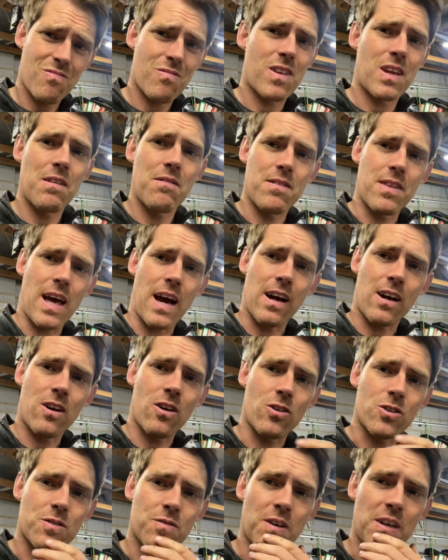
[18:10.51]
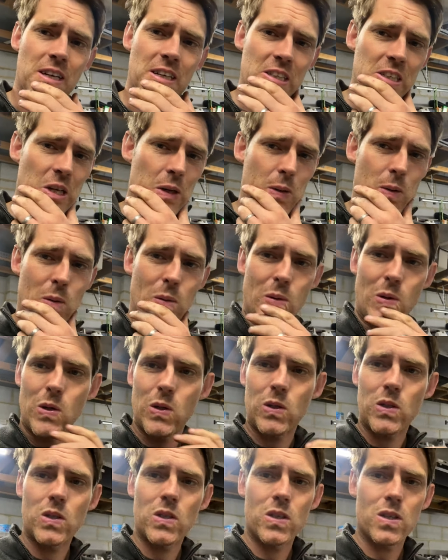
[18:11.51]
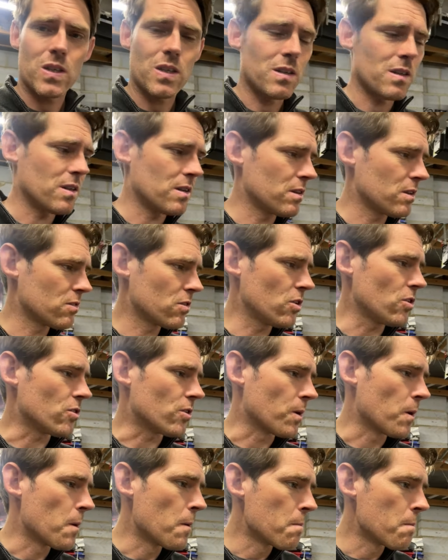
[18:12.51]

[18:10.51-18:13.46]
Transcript: given that a gloss finish so it all looks good